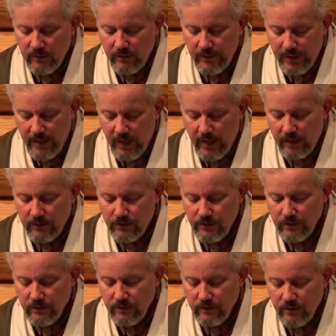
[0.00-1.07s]
He
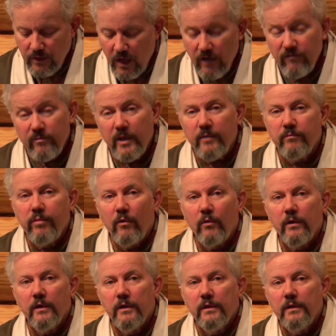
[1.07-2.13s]
has. I've been
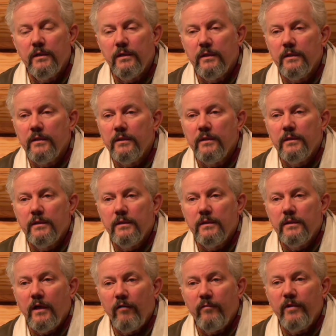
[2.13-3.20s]
poor.
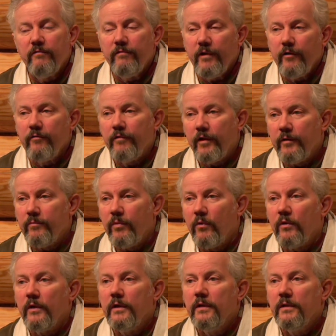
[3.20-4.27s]
I've been very, very
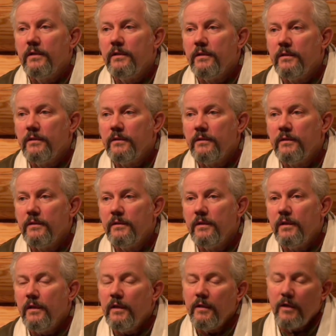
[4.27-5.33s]
poor.
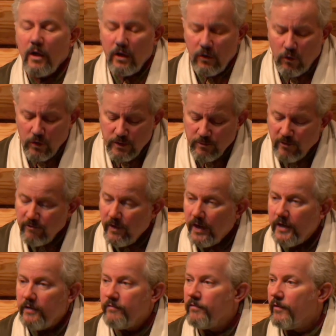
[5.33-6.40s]
God always
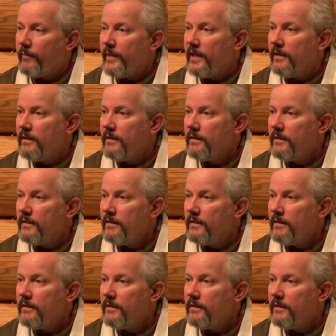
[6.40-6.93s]
provided for me.